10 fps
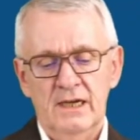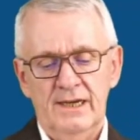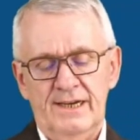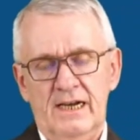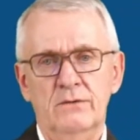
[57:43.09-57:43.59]

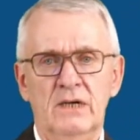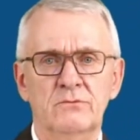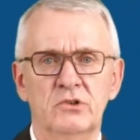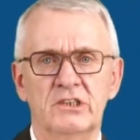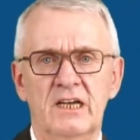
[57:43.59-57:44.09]
I
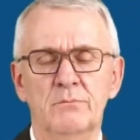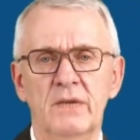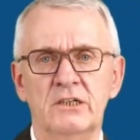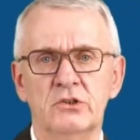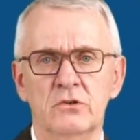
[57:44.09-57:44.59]
would say
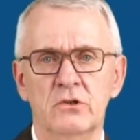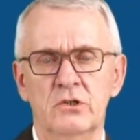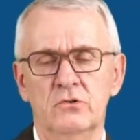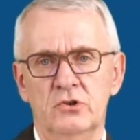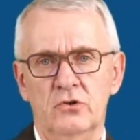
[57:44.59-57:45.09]
make sure
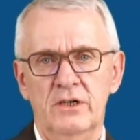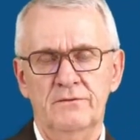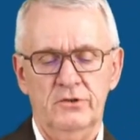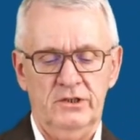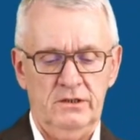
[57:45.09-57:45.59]
you join
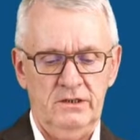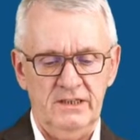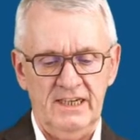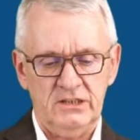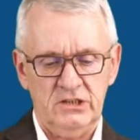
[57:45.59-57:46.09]
for the
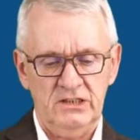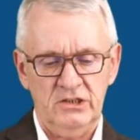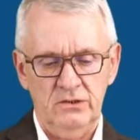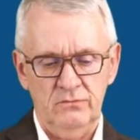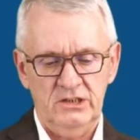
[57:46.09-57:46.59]
next session,